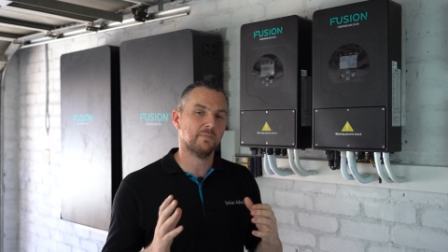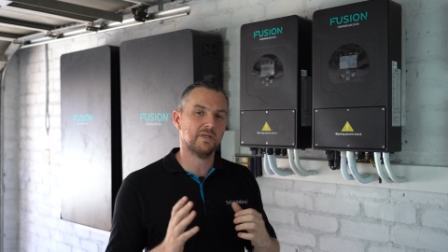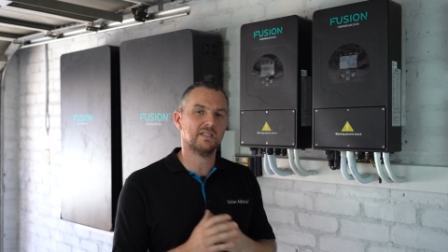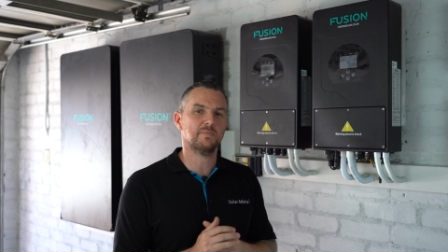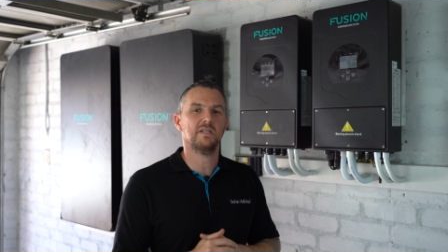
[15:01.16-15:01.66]
the
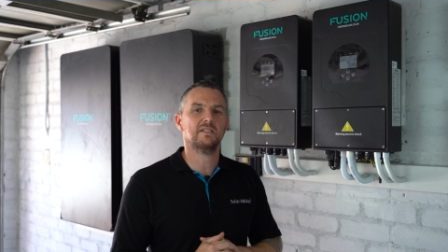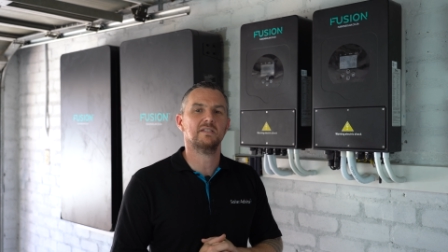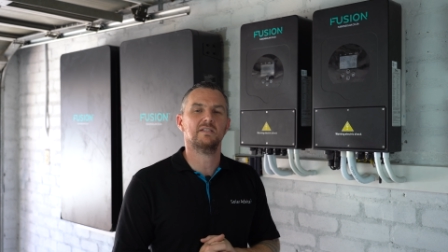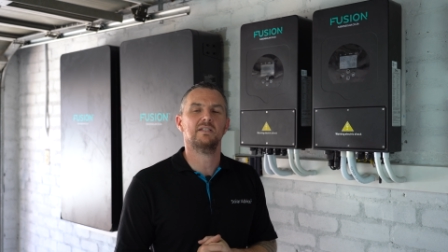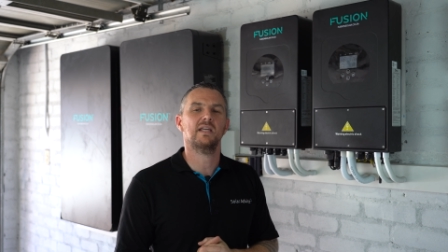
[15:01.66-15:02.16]
biggest
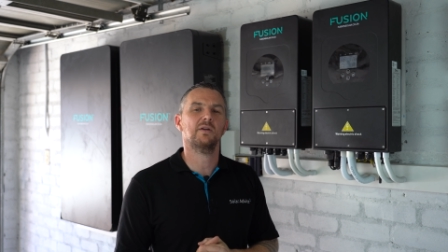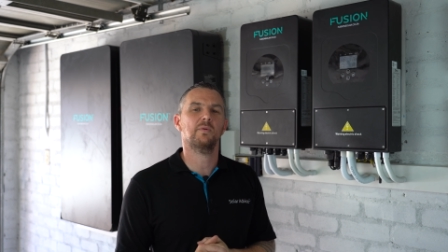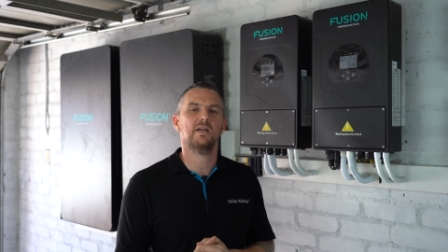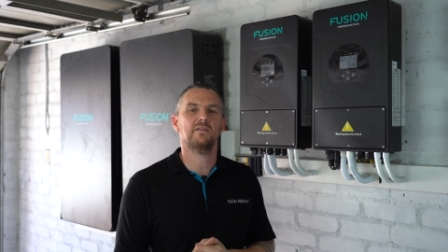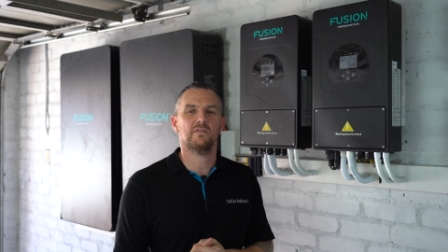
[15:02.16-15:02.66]
pieces to take
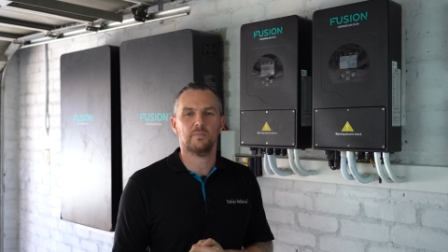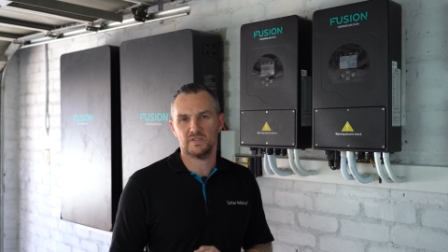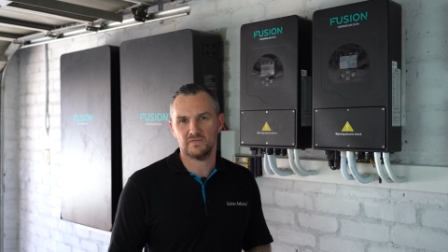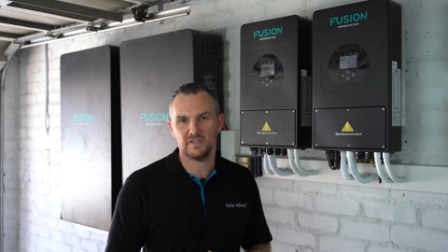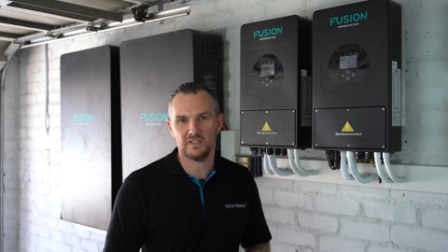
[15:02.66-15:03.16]
away from
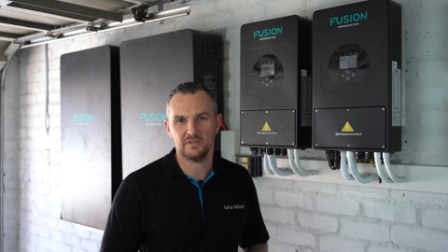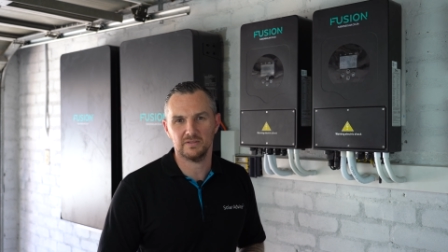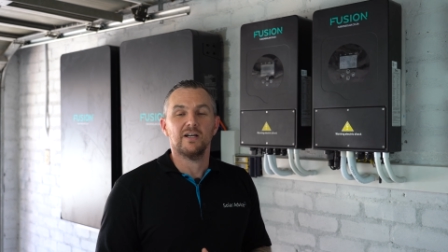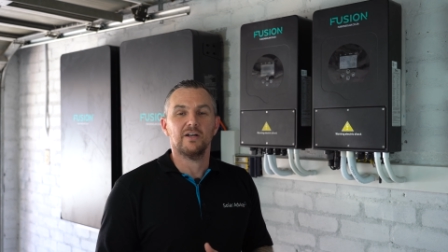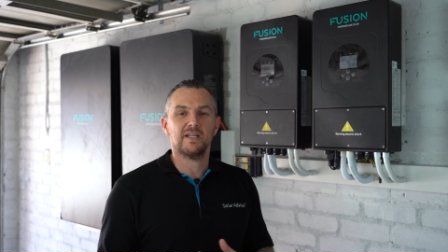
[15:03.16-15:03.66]
this video
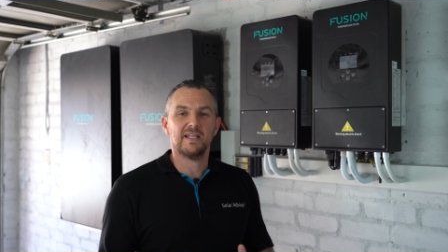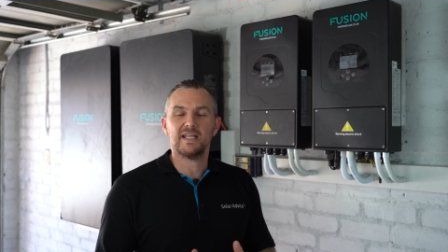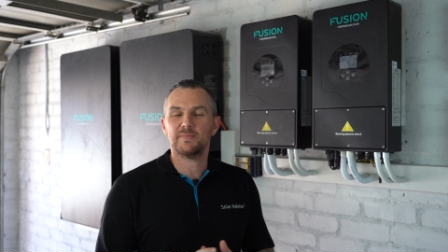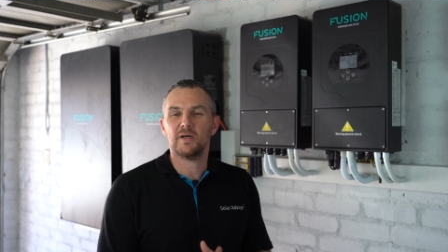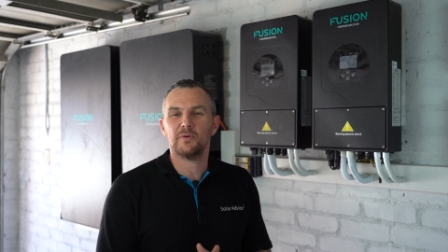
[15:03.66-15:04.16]
okay
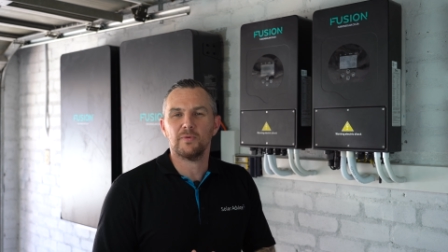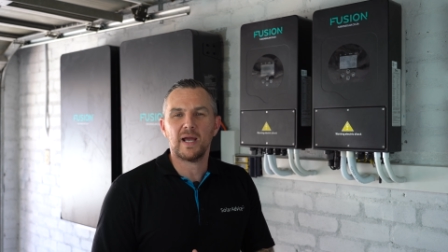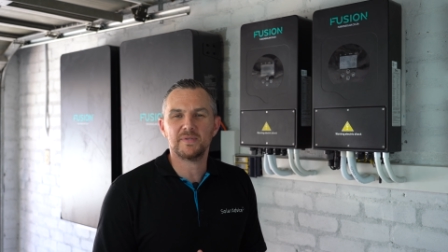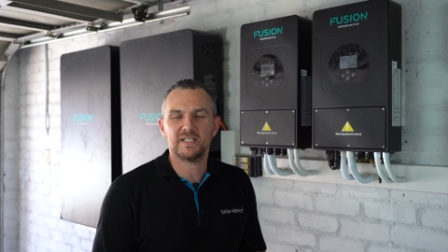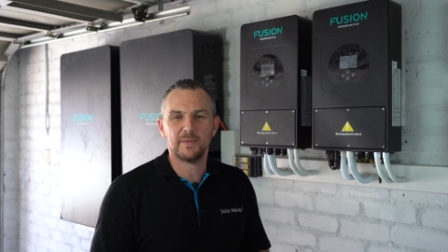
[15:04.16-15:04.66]
that bug
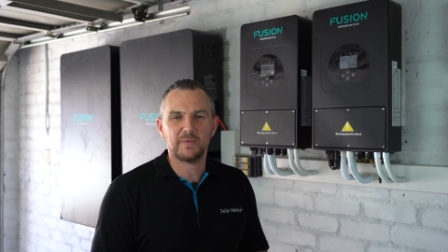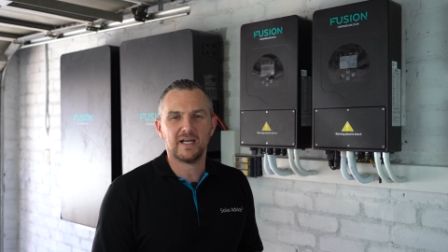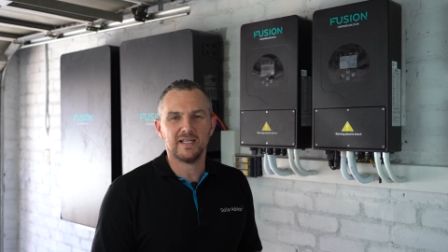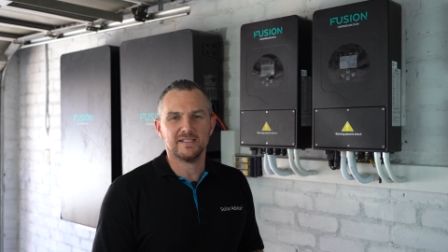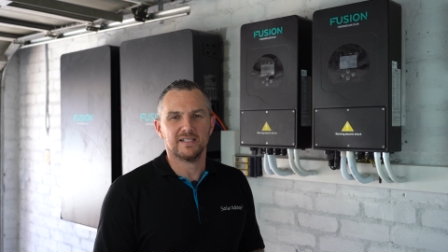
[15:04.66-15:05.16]
wraps it up
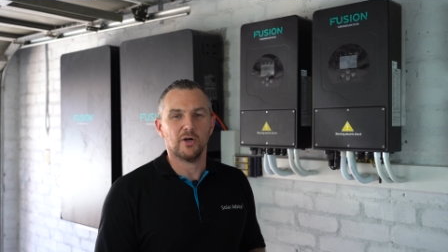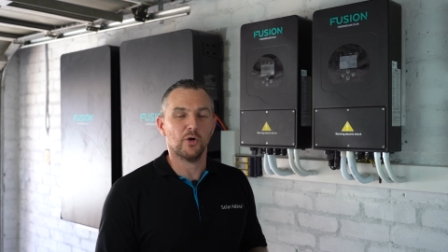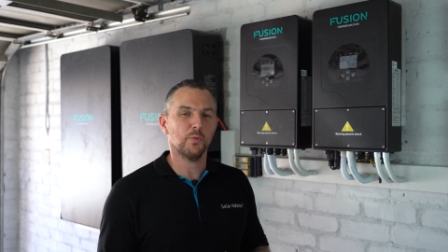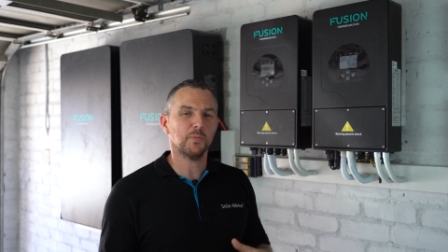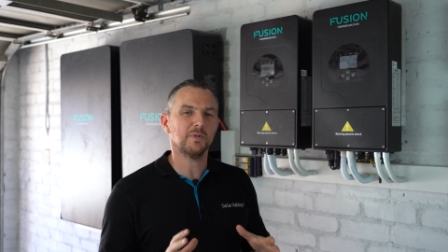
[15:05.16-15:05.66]
guys i
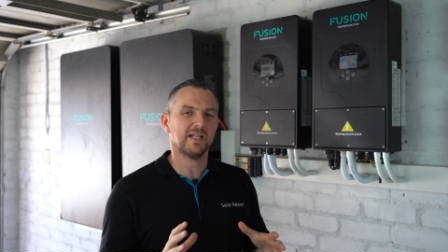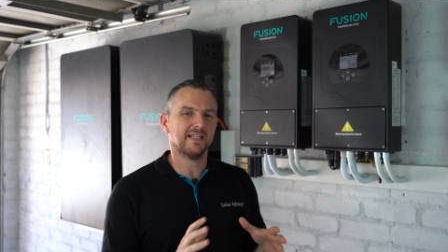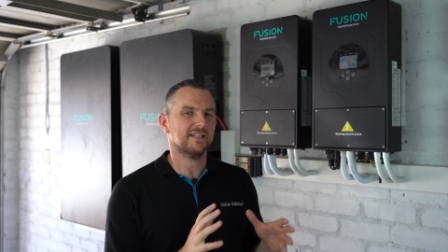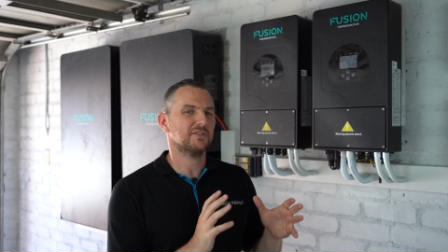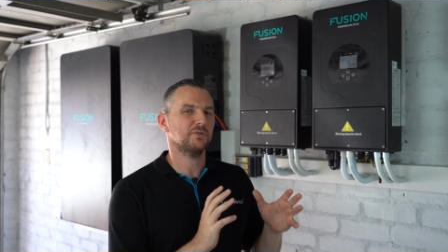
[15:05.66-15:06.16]
hope you
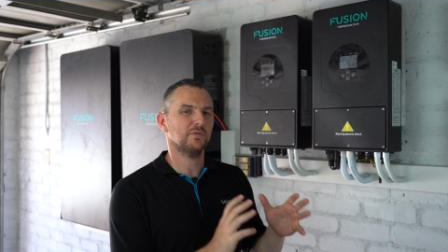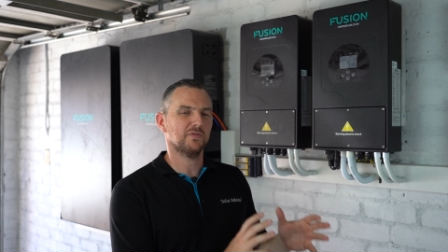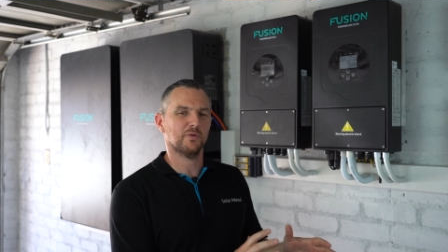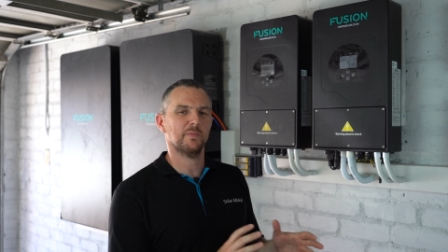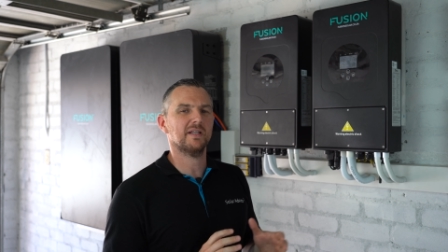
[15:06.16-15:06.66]
like this new
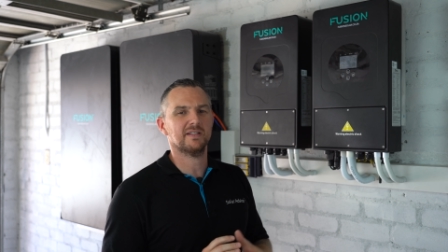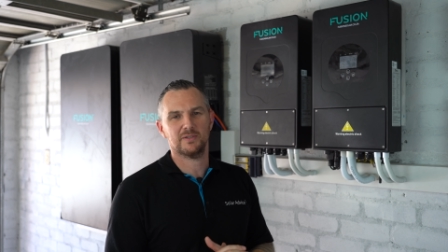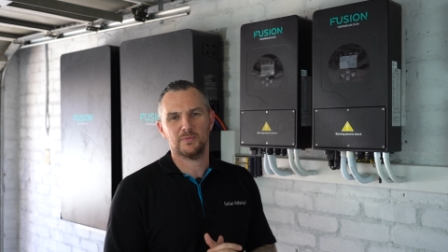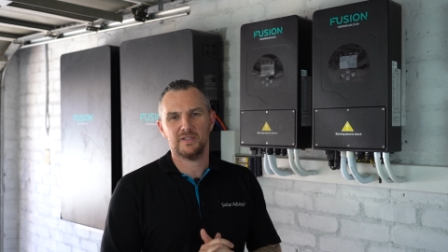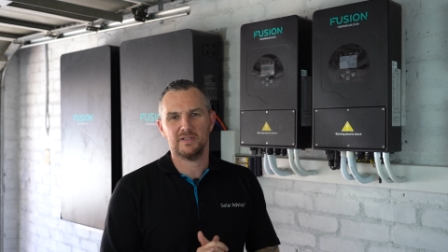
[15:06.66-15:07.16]
format
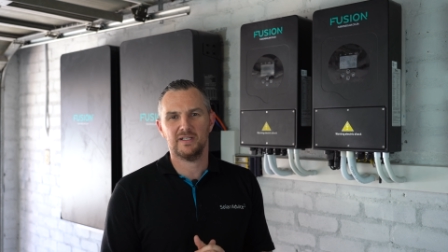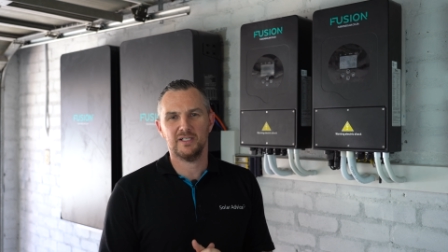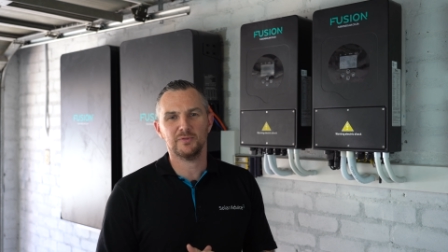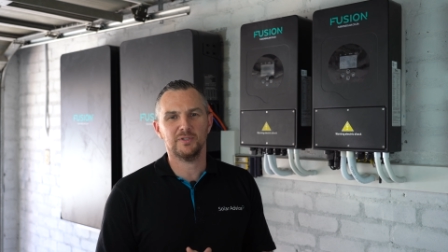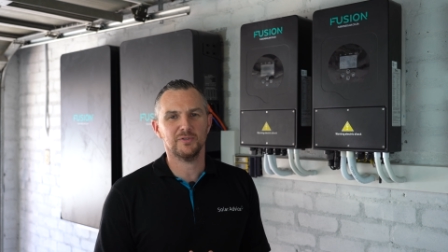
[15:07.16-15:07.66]
that we are
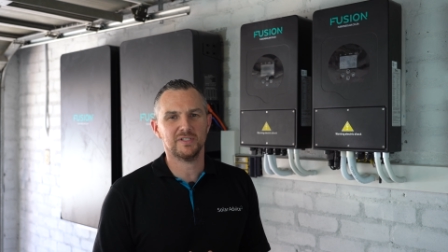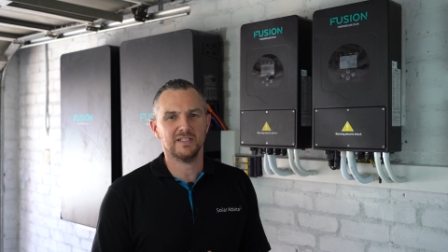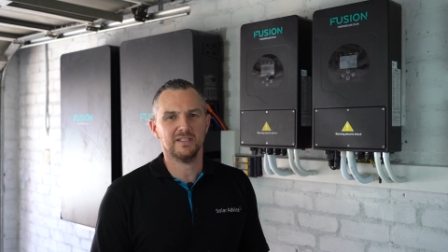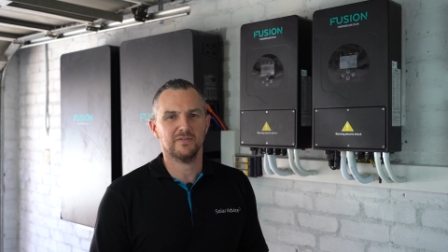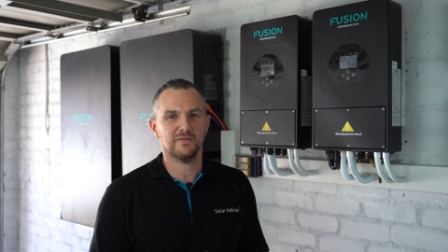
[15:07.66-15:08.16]

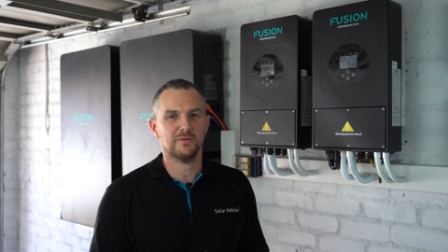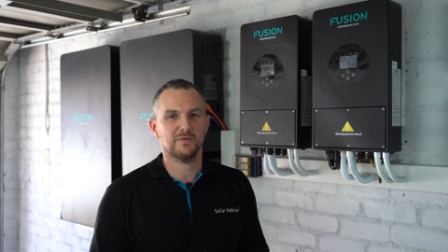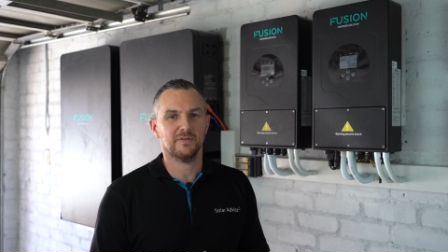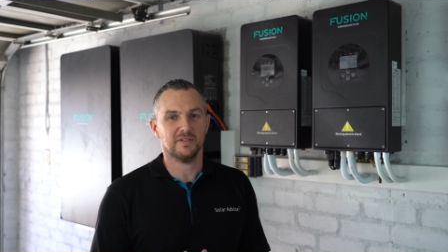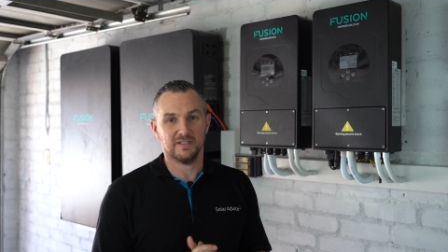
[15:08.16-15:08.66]
introducing
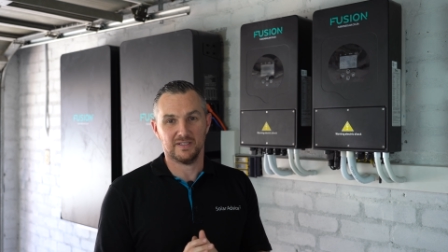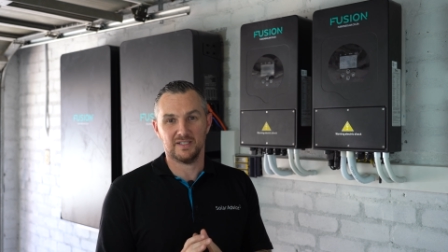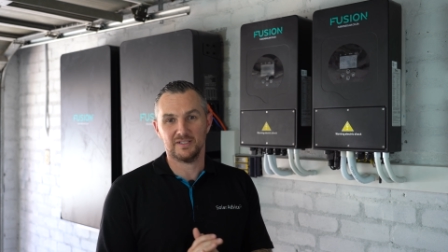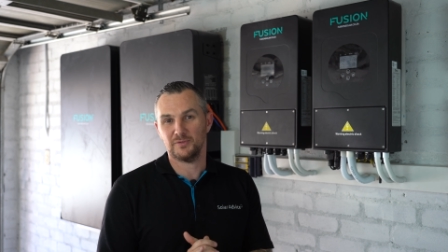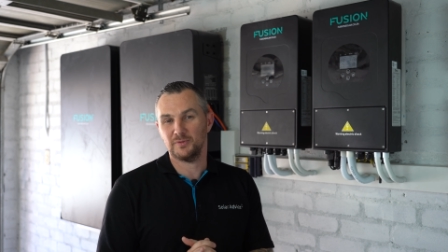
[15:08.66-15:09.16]
for
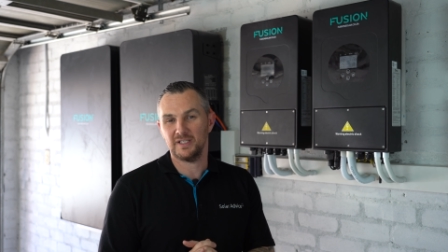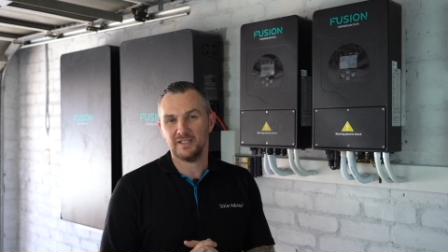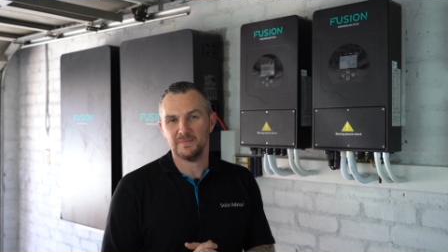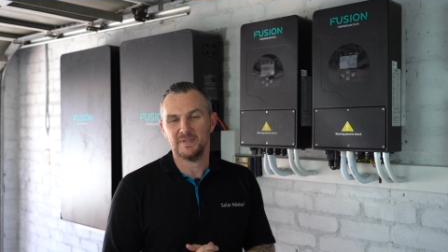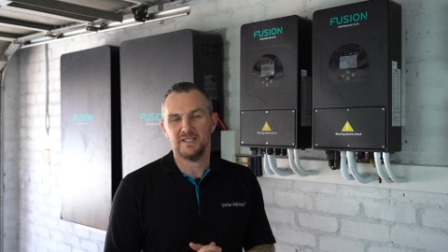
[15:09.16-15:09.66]
this new year